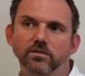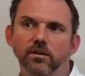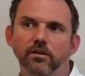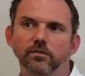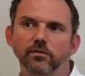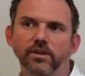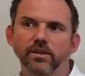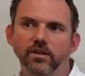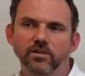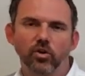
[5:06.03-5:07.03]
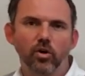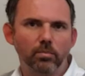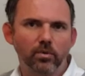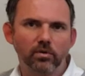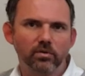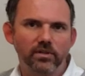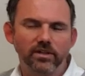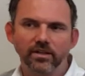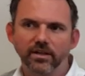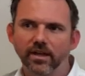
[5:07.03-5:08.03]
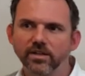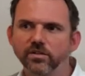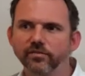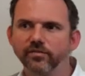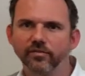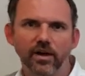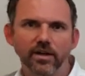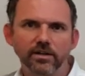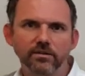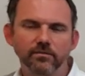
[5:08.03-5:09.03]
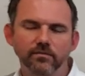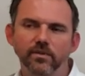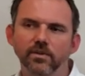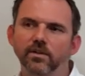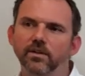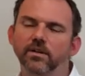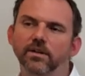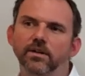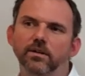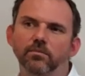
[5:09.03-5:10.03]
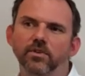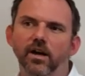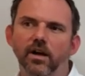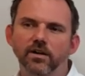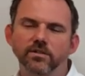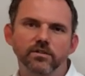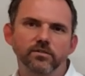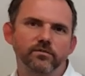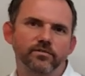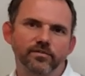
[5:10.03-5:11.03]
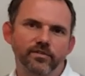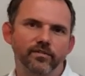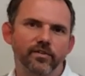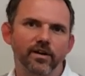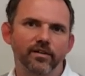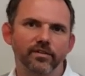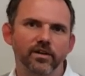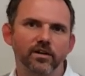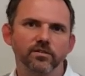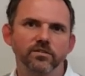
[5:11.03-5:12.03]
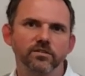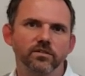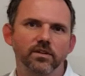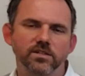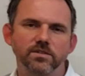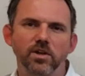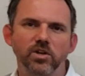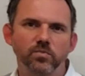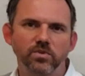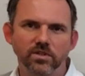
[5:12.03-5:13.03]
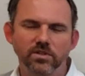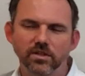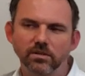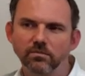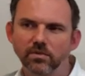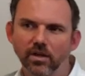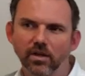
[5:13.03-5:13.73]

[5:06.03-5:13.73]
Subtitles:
So in example, in the case of a fire, The ISO 55000 asset management system